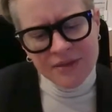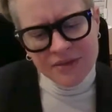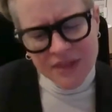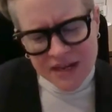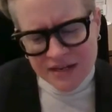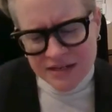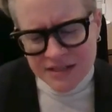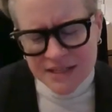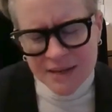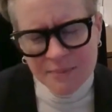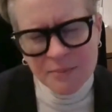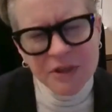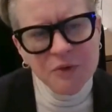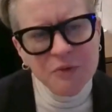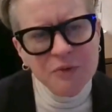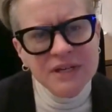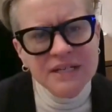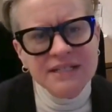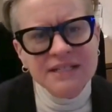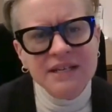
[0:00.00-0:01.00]
I think some of
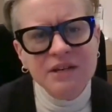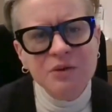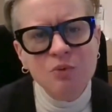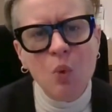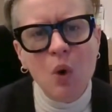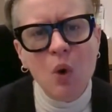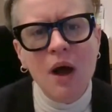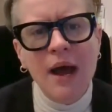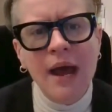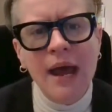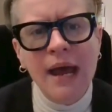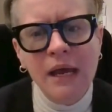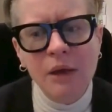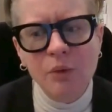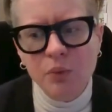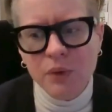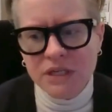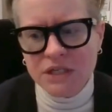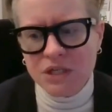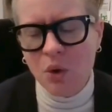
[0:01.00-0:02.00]
the reason
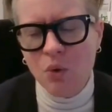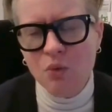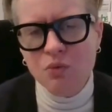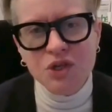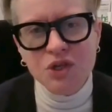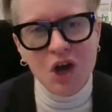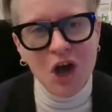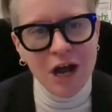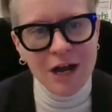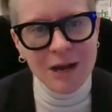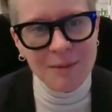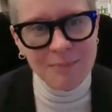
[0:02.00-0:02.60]
why we don't